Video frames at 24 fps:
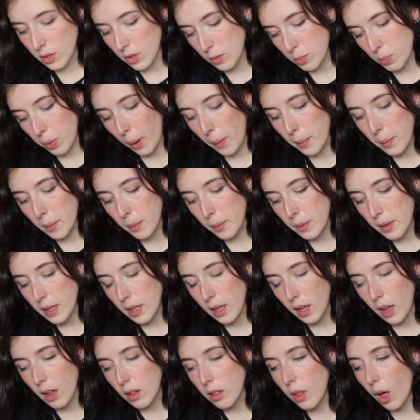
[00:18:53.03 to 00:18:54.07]
probably
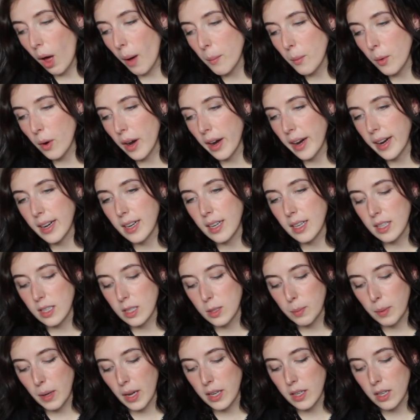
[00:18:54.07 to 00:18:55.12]
a lot more I could
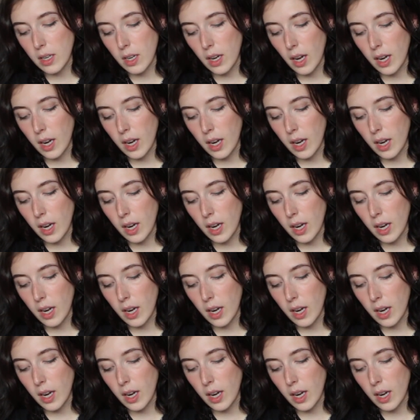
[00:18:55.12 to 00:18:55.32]
expand on.